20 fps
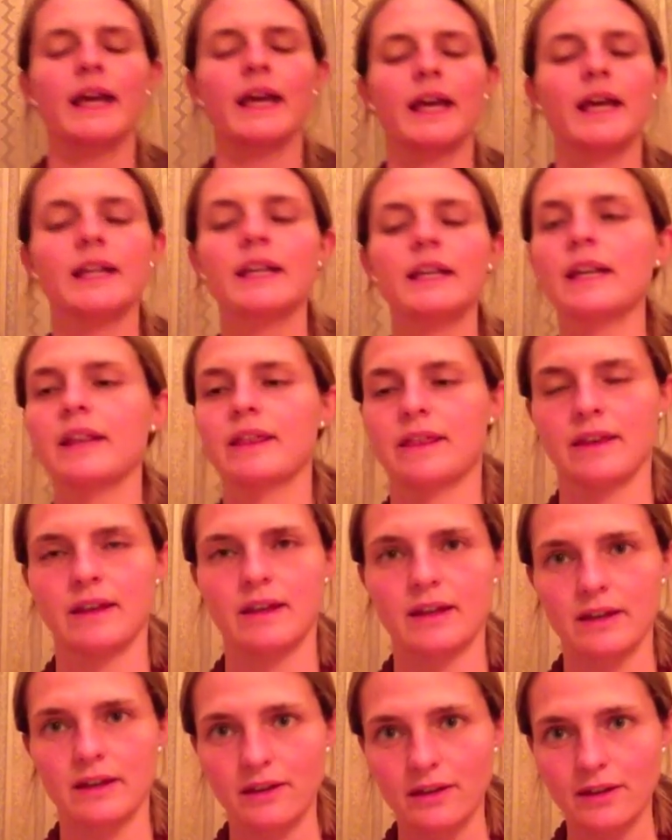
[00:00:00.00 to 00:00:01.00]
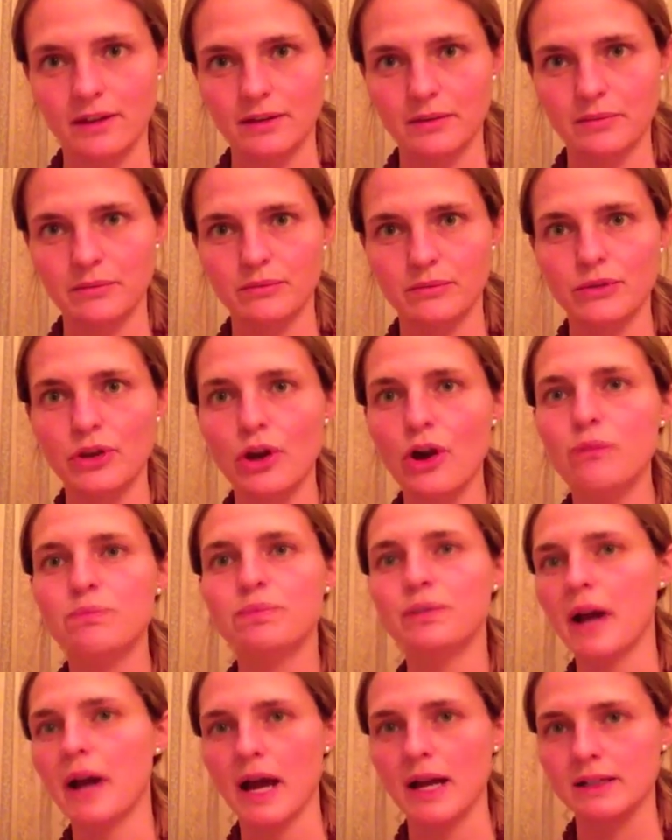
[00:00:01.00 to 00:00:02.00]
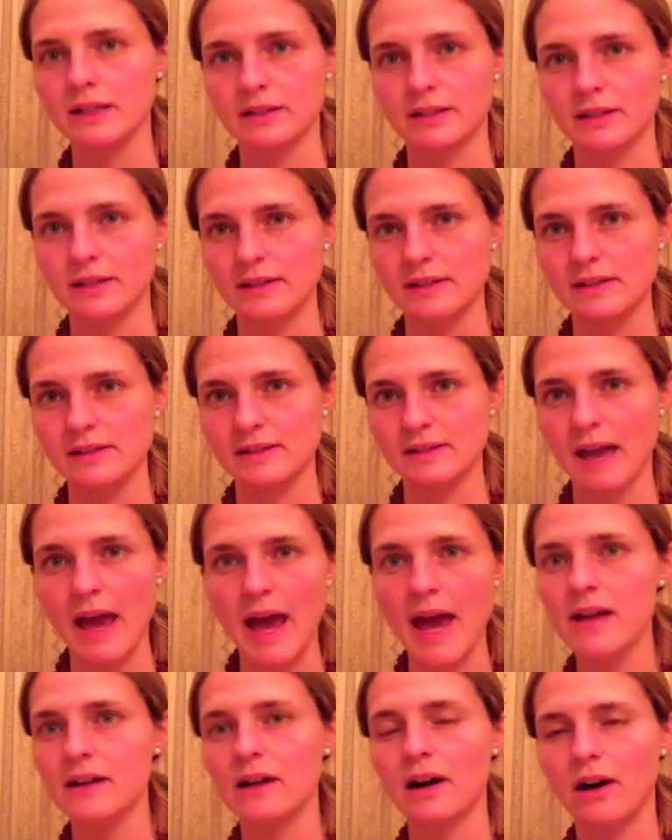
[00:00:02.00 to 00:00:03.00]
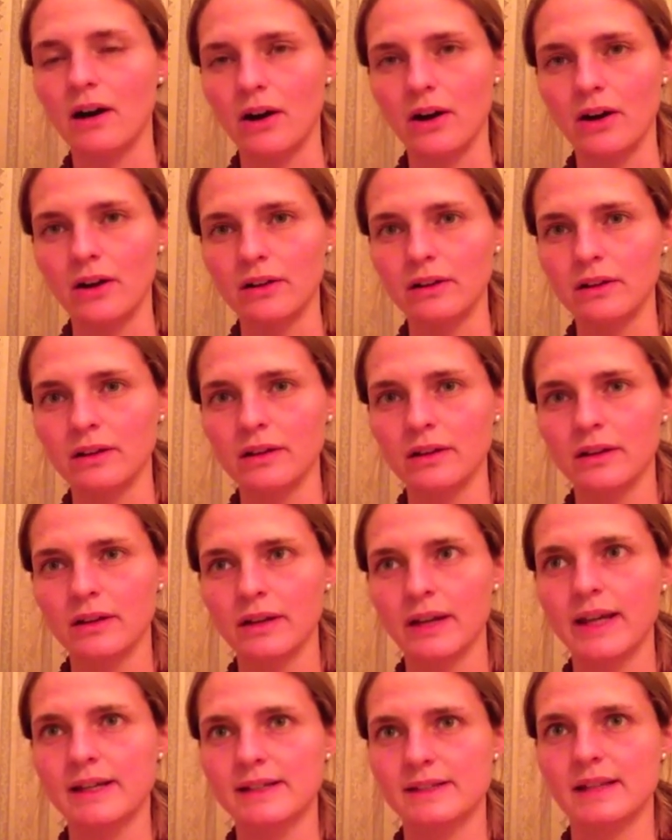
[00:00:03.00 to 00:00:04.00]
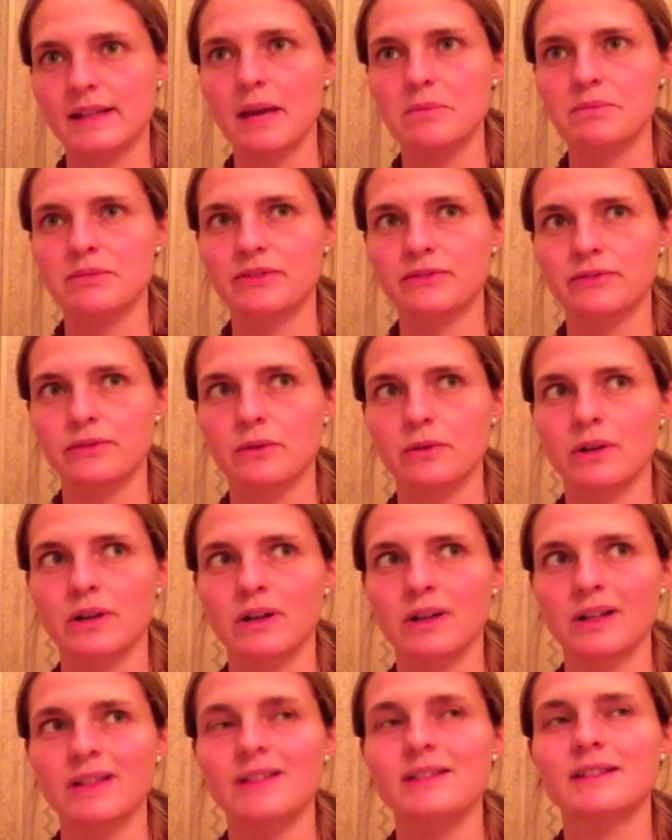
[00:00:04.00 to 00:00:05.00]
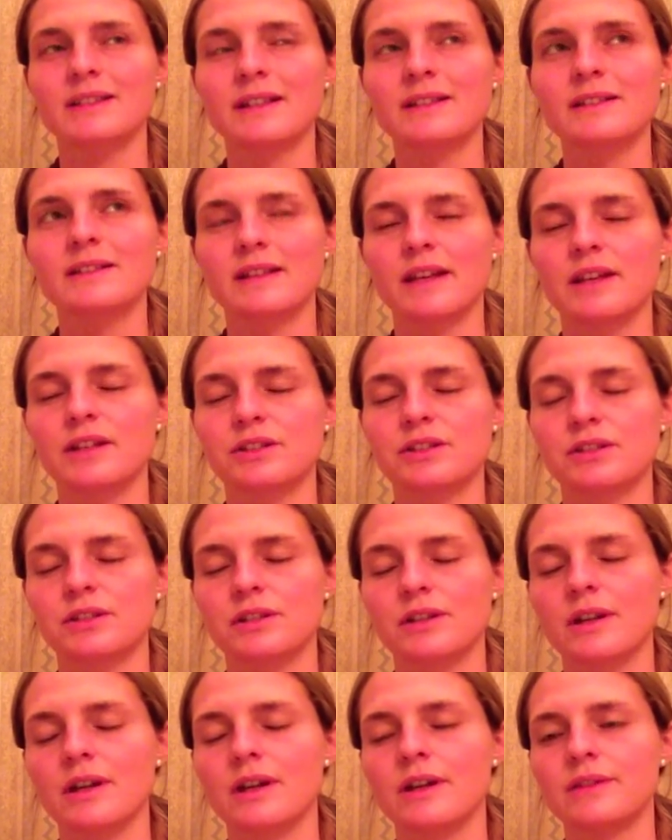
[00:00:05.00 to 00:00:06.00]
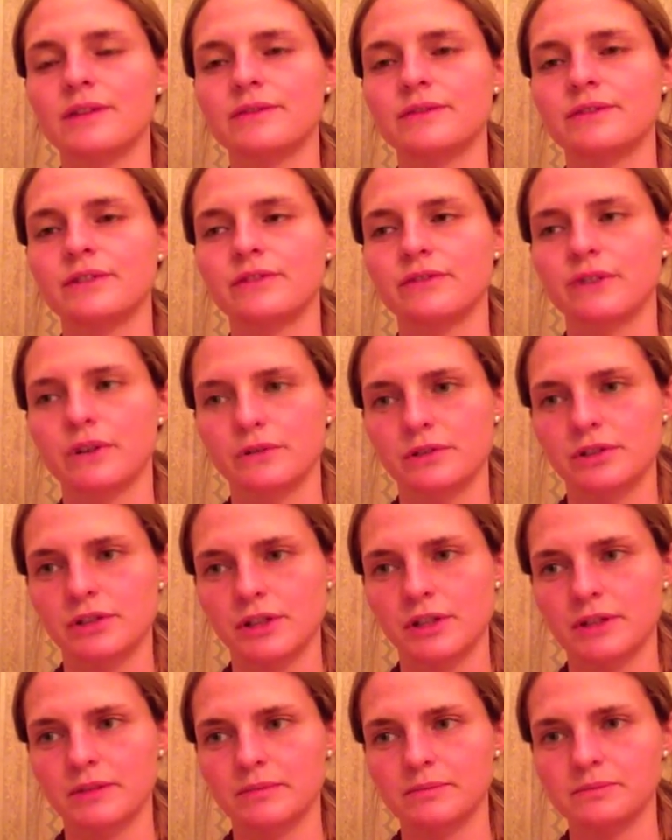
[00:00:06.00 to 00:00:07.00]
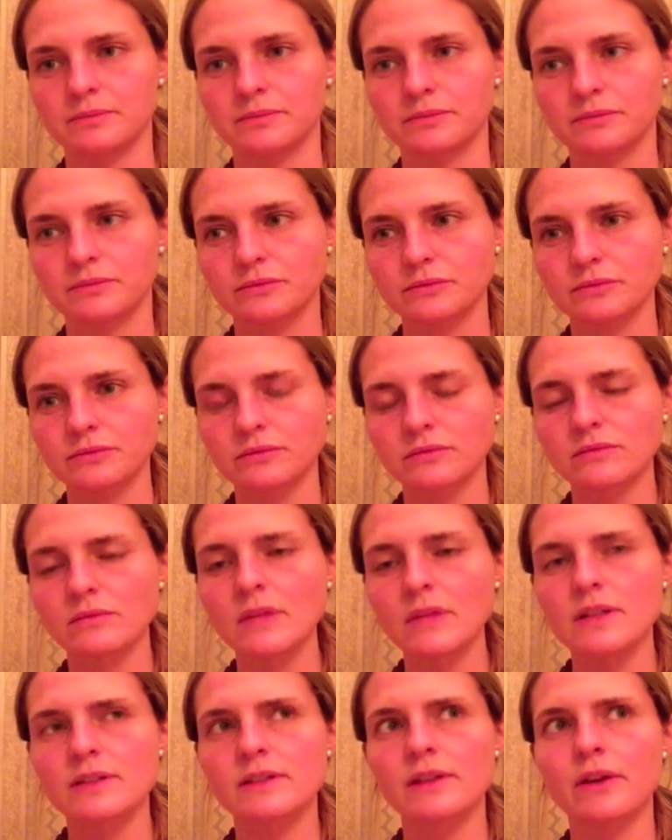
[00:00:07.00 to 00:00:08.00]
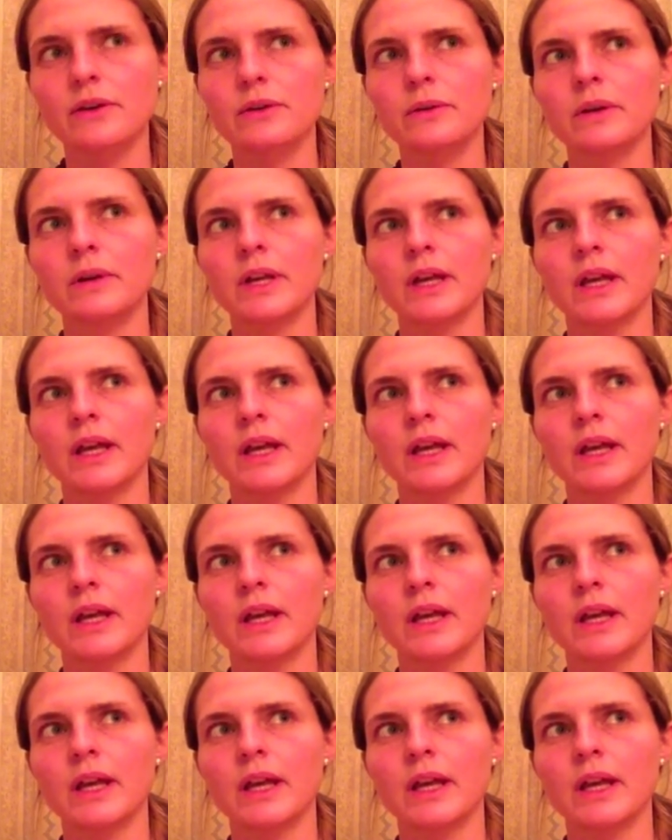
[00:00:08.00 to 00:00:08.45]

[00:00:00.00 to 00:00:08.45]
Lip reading: anything, no practice at all, except for a sensation of devotion. So